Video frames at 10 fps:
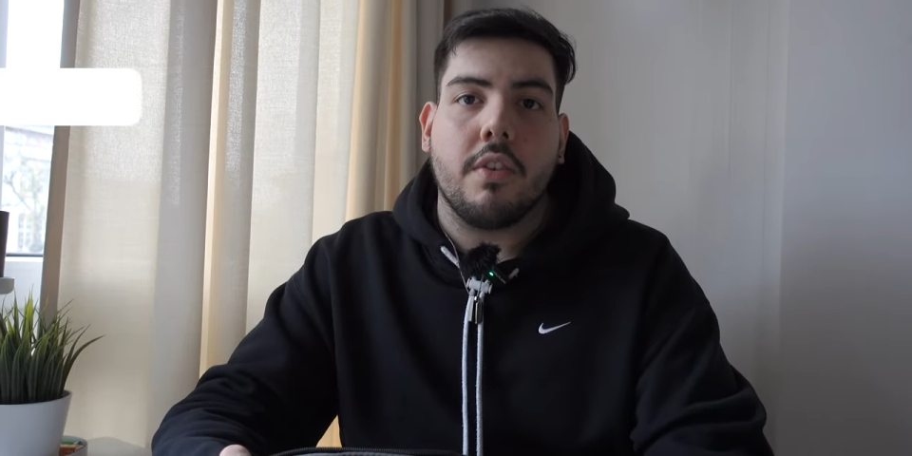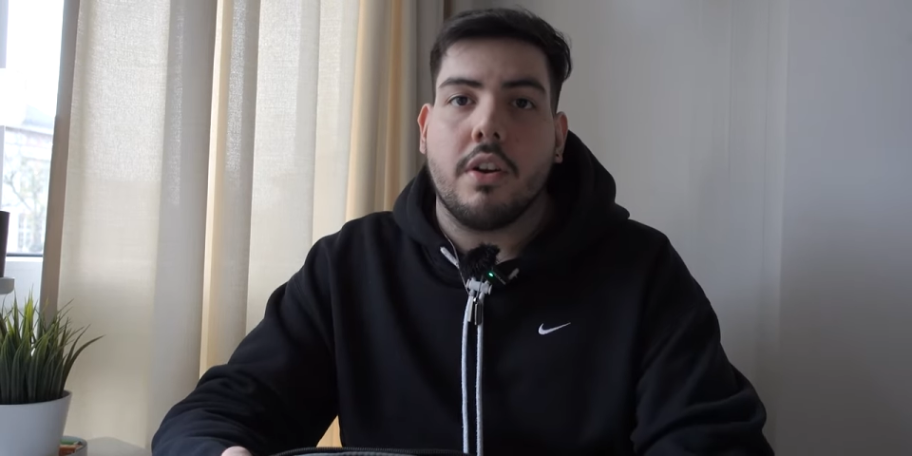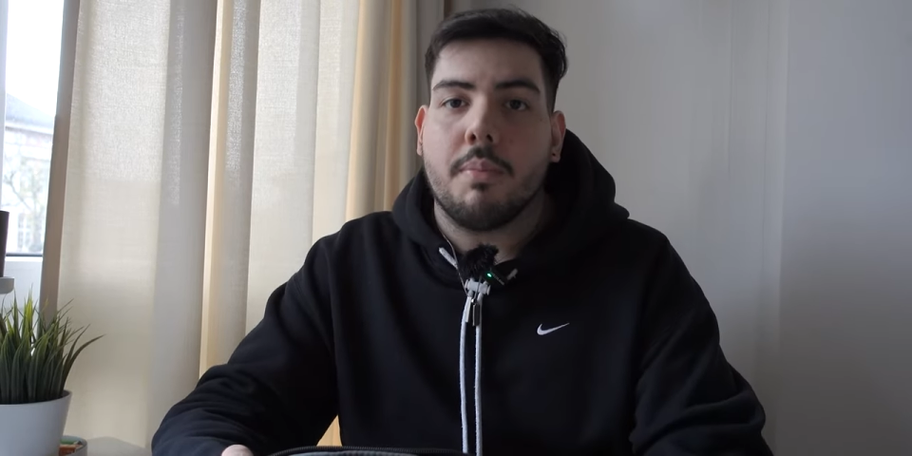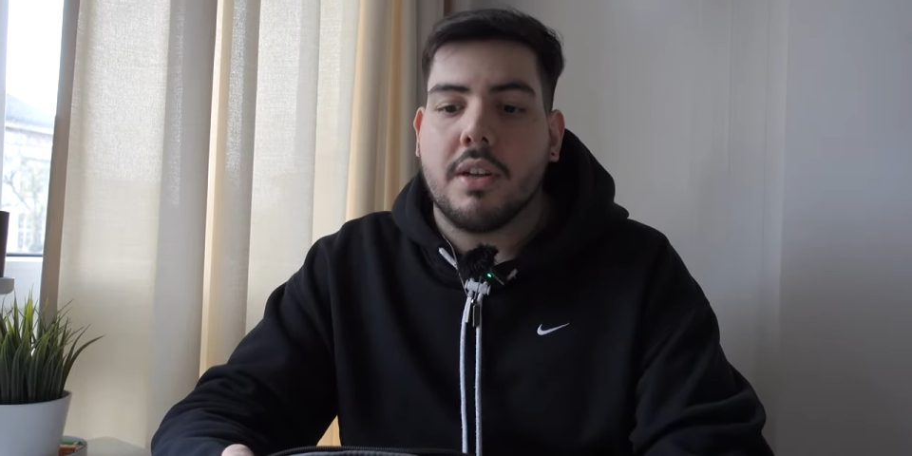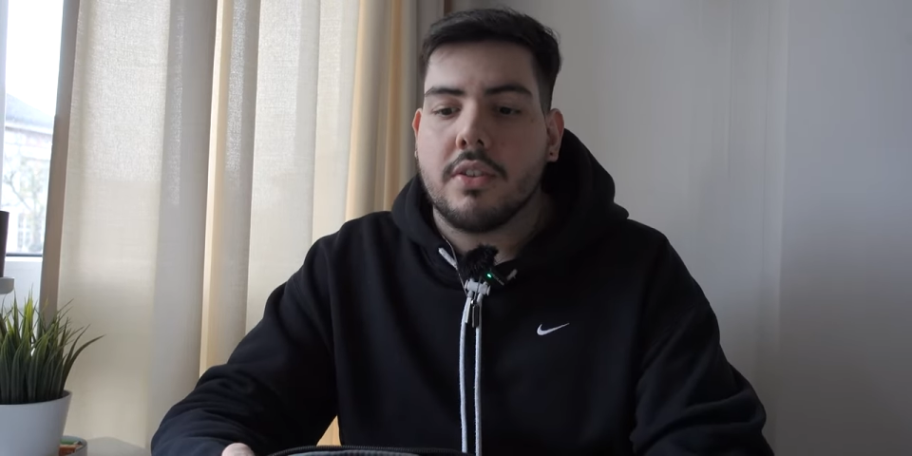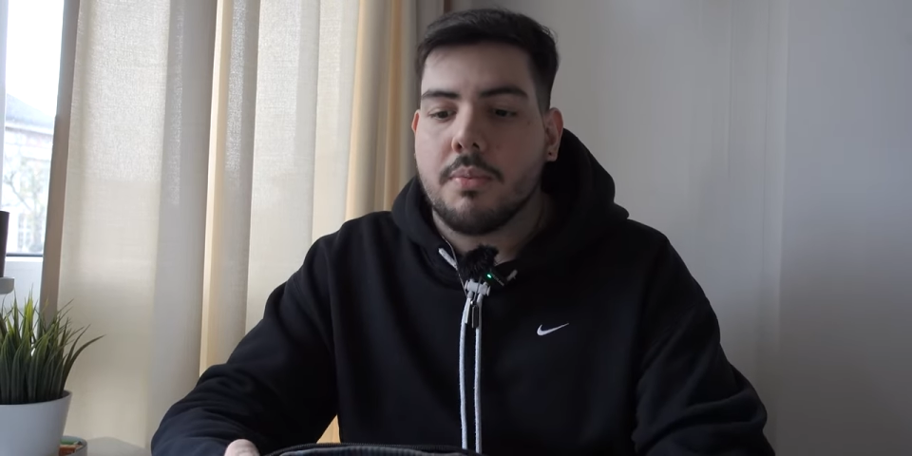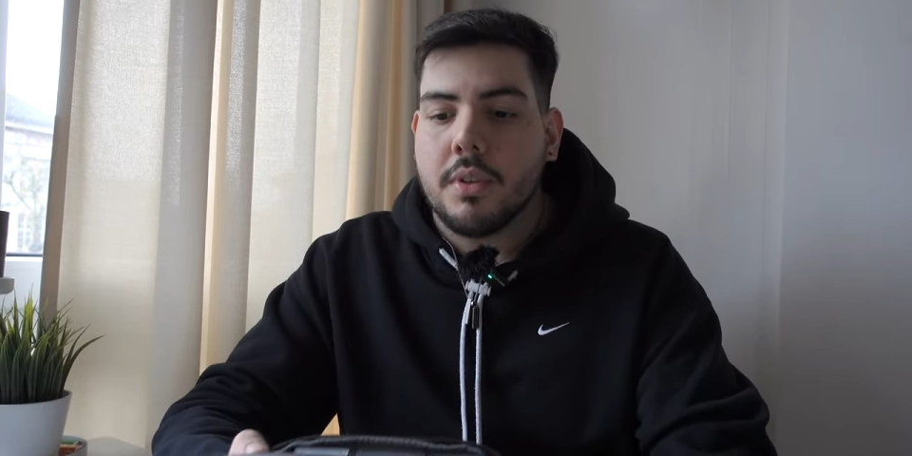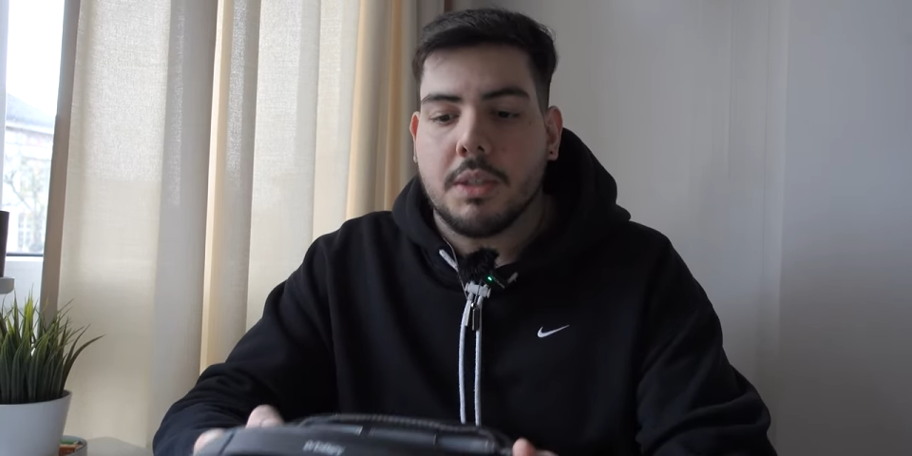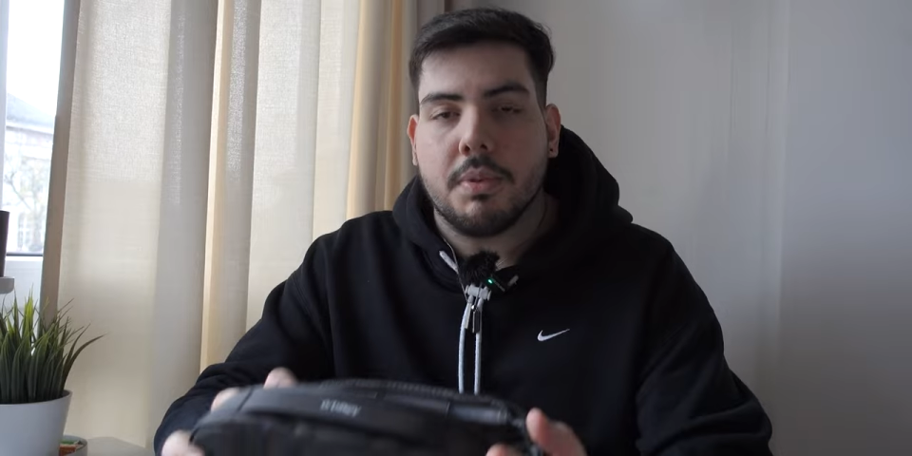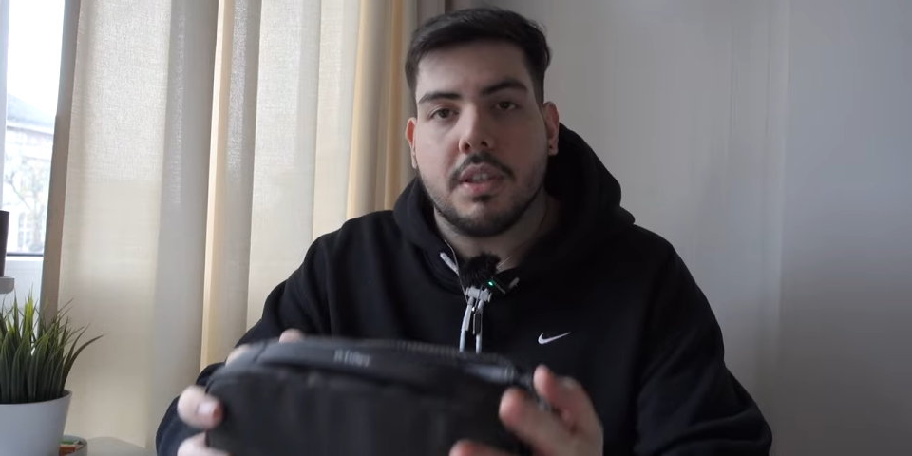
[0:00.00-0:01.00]
video about
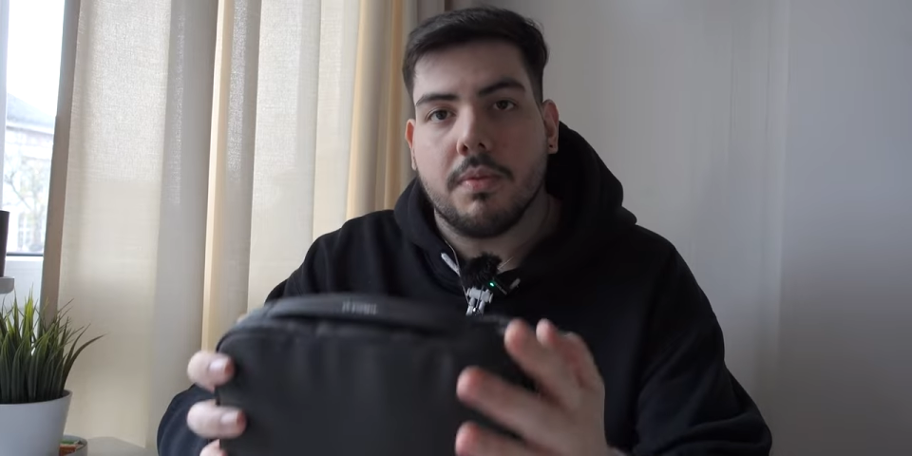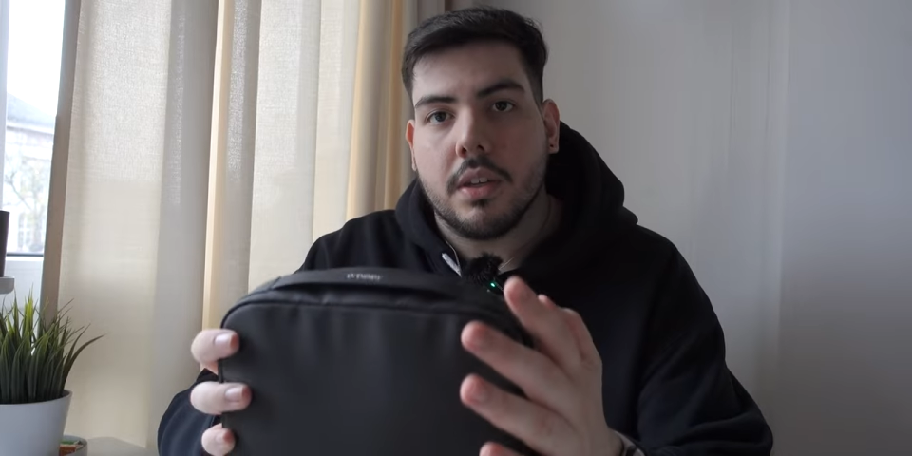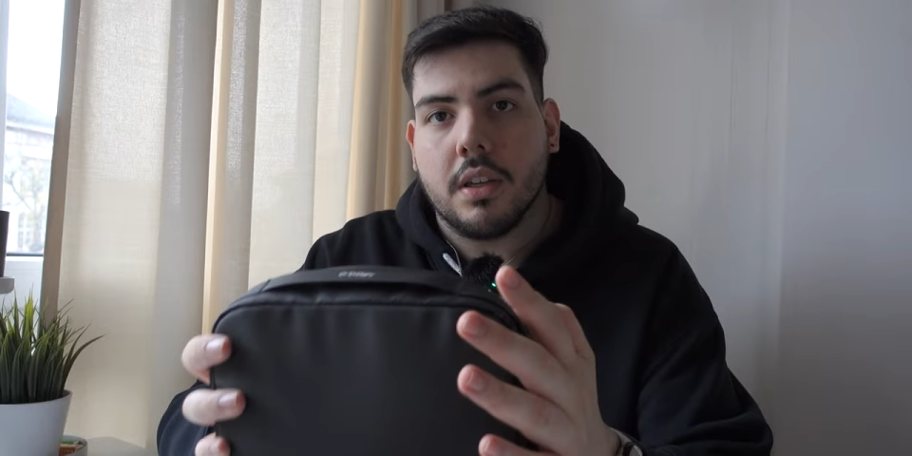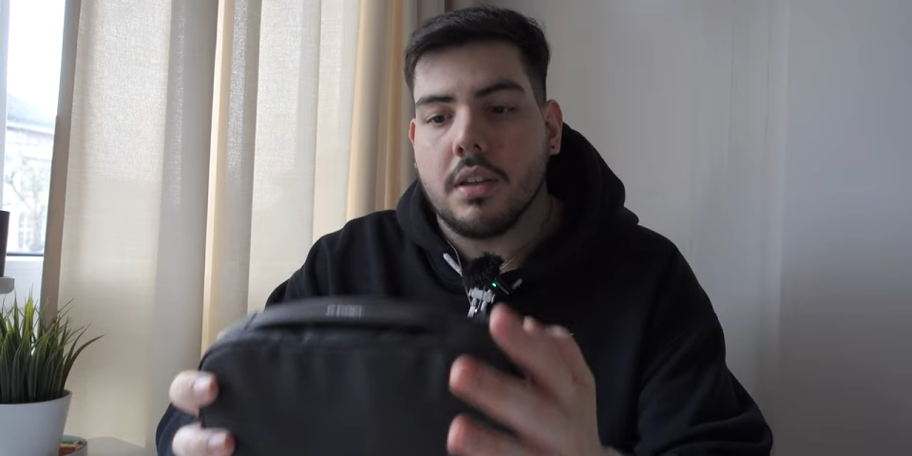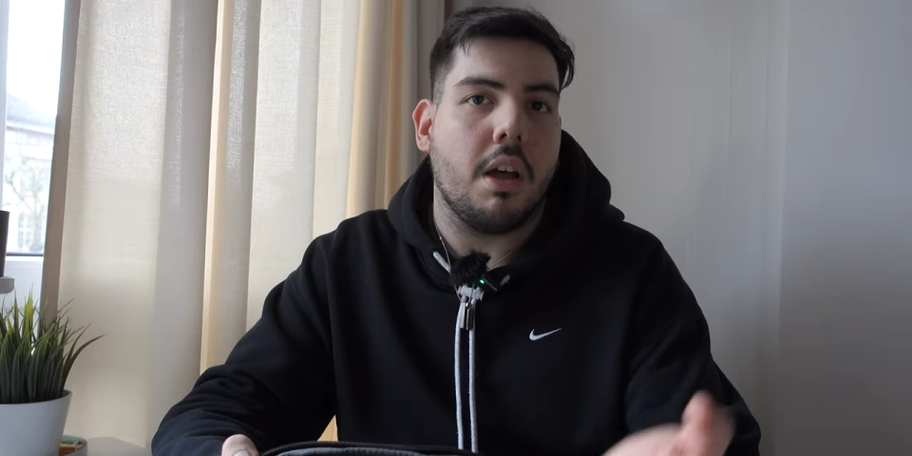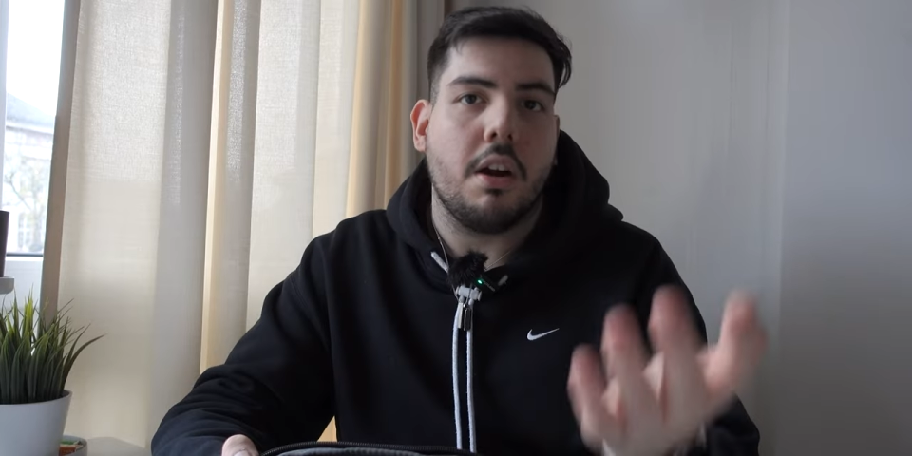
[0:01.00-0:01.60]
something specific.